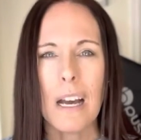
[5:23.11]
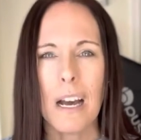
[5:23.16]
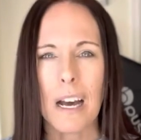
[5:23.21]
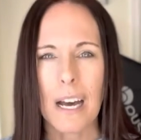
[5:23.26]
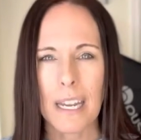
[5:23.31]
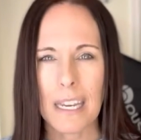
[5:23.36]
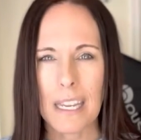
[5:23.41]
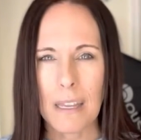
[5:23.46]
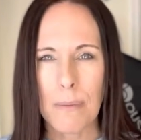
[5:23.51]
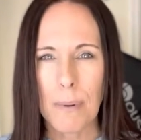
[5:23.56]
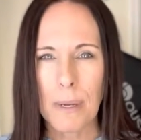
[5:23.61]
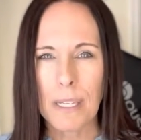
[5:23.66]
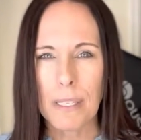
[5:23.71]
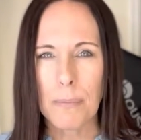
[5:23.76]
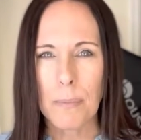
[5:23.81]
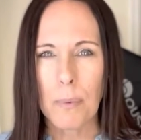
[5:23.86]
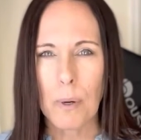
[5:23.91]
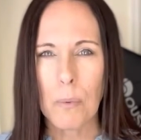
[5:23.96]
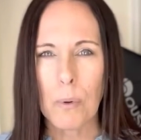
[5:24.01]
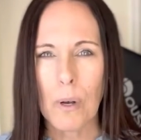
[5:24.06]
on eBay's
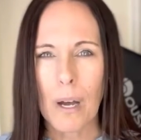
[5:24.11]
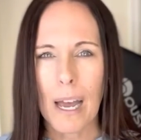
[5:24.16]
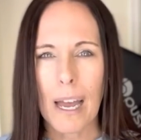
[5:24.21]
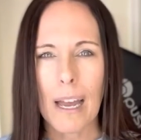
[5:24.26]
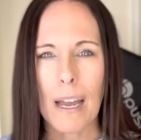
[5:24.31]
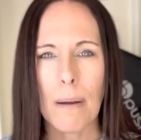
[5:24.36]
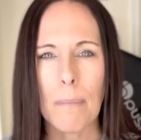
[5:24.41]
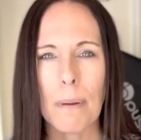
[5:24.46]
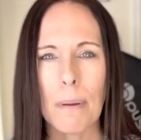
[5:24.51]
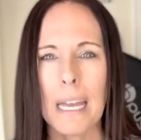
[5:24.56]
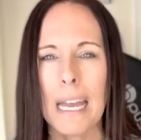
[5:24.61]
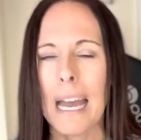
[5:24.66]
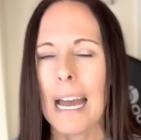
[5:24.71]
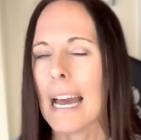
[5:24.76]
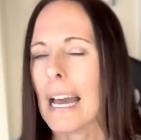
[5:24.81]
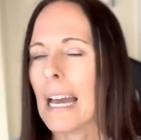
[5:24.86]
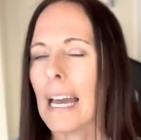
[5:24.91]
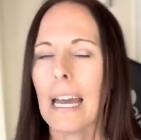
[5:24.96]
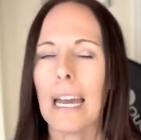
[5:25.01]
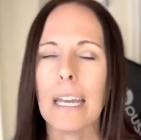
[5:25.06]
mobile app,
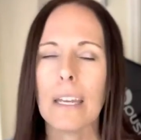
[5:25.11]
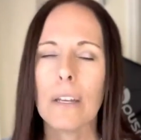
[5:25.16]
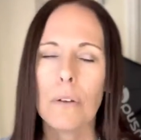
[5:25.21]
I